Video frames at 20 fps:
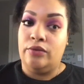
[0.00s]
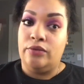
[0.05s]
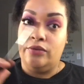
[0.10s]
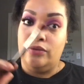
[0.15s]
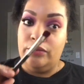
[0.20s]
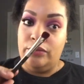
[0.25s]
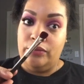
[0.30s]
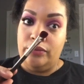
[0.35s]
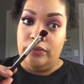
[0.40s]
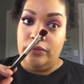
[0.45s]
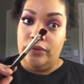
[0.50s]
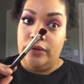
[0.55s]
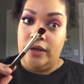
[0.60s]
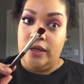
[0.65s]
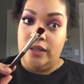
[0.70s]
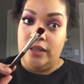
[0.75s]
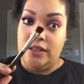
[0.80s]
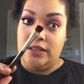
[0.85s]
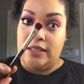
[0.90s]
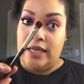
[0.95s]

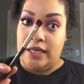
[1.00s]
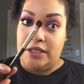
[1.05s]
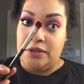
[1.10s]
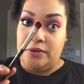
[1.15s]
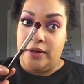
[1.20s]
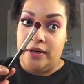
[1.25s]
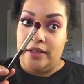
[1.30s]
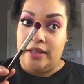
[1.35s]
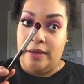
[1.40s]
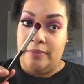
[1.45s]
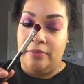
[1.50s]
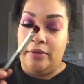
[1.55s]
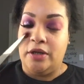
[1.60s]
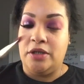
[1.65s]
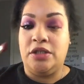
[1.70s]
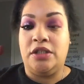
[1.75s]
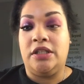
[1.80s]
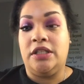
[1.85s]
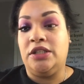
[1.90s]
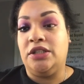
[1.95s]
Really saturated that
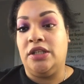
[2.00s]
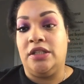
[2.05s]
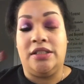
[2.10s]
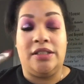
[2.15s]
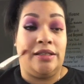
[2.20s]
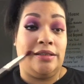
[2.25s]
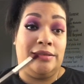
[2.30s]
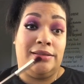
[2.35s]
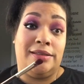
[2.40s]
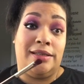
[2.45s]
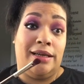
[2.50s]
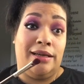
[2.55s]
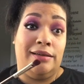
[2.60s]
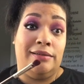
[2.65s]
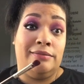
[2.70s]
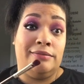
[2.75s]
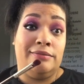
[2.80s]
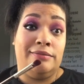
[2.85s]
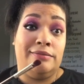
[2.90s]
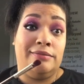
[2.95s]
brush. This shit's gonna
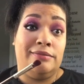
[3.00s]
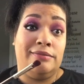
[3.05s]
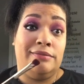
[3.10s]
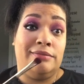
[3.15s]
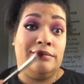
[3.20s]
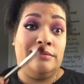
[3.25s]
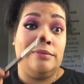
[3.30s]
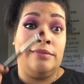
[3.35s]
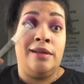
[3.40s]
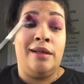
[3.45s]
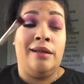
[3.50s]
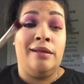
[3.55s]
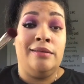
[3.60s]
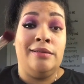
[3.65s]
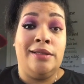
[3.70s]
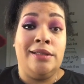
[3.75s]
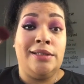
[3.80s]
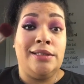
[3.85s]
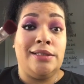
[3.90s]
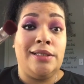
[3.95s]
stain.
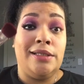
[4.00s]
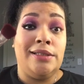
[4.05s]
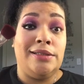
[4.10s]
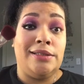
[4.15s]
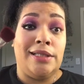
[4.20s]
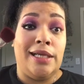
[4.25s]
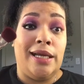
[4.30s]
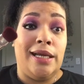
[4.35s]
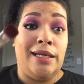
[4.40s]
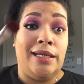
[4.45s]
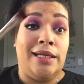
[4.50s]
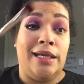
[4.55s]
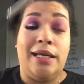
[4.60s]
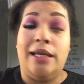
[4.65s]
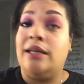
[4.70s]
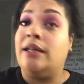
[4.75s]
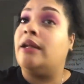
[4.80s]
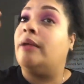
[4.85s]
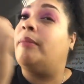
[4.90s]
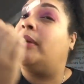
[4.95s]
This is gonna stain and ain't
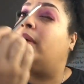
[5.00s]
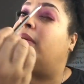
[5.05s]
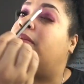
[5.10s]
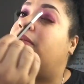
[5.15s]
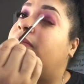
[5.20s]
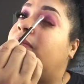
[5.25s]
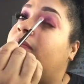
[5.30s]
gonna come out.